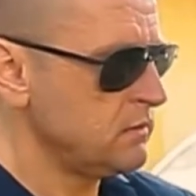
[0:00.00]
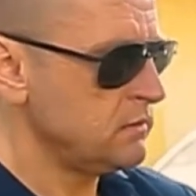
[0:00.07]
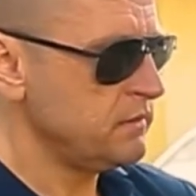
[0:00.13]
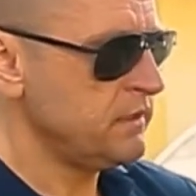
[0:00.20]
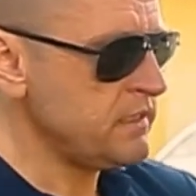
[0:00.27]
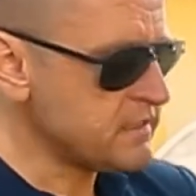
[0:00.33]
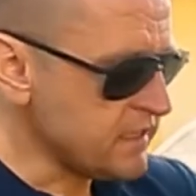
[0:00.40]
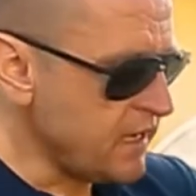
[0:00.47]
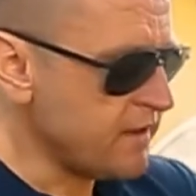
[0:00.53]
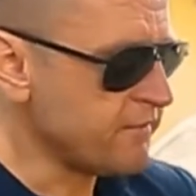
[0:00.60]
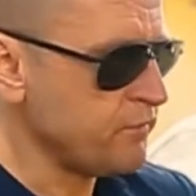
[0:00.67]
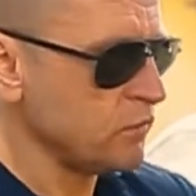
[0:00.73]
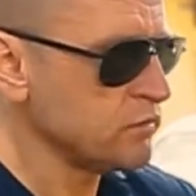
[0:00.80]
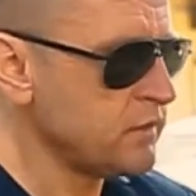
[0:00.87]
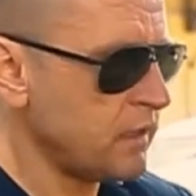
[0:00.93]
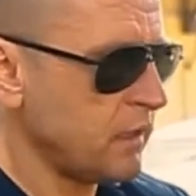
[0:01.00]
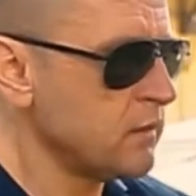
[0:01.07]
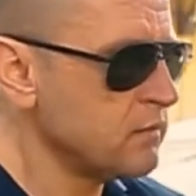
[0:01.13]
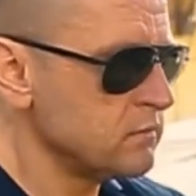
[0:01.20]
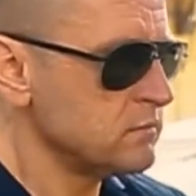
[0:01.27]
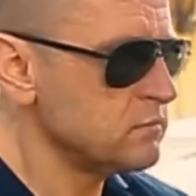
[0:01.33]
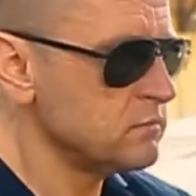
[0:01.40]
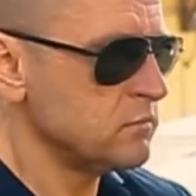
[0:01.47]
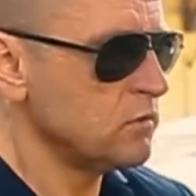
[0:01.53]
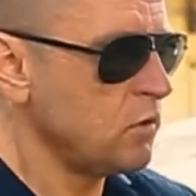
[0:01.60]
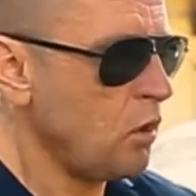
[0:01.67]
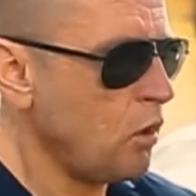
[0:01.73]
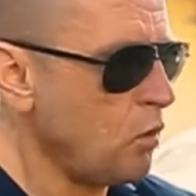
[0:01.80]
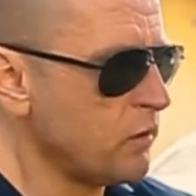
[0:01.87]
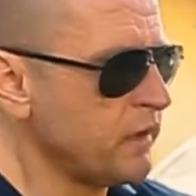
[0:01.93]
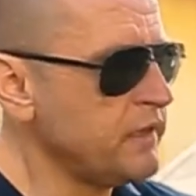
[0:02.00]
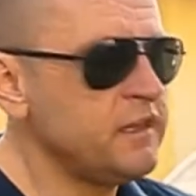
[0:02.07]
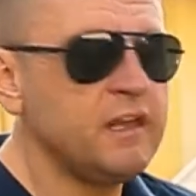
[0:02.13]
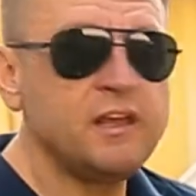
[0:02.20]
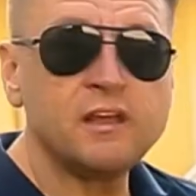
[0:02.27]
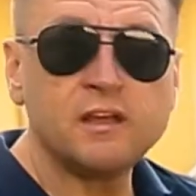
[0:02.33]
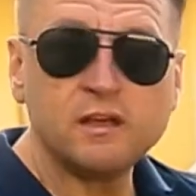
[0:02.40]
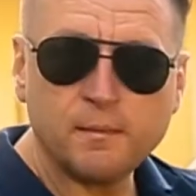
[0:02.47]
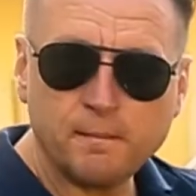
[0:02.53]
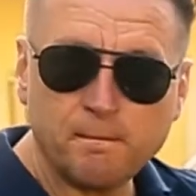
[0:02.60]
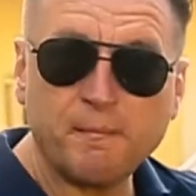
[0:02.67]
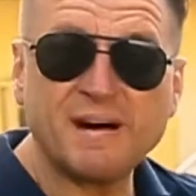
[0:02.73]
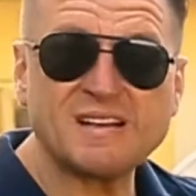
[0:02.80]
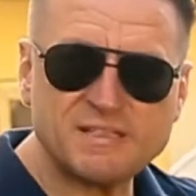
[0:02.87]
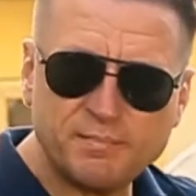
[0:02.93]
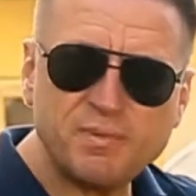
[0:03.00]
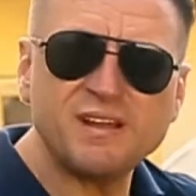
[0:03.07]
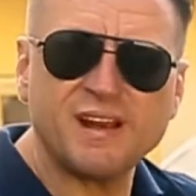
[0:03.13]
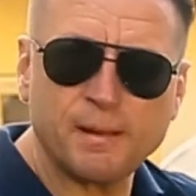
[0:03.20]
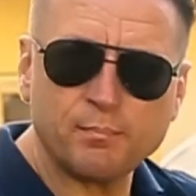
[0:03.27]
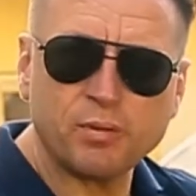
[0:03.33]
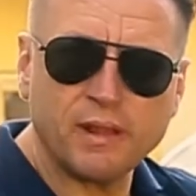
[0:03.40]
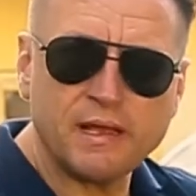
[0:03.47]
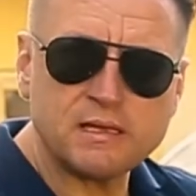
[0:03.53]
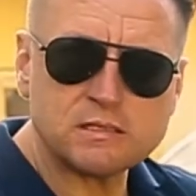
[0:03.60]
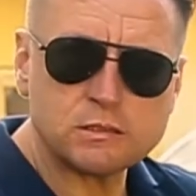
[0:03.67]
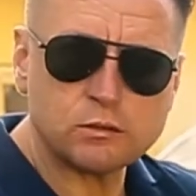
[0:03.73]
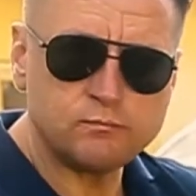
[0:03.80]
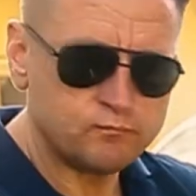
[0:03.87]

This air filter already must be replaced.